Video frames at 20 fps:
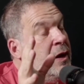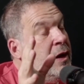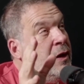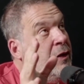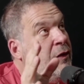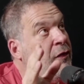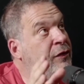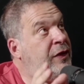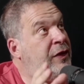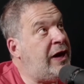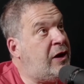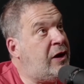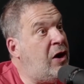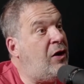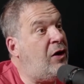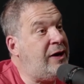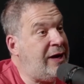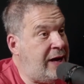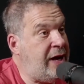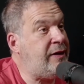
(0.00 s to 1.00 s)
they
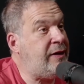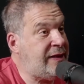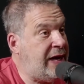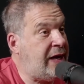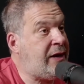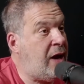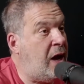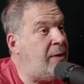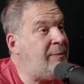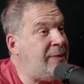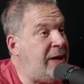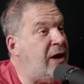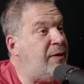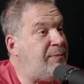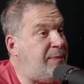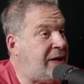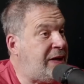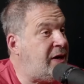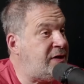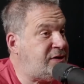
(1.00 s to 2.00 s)
come here
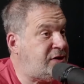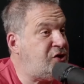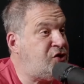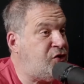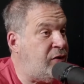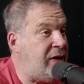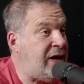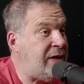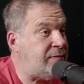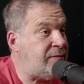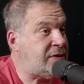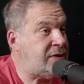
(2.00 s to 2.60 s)
because of dreams.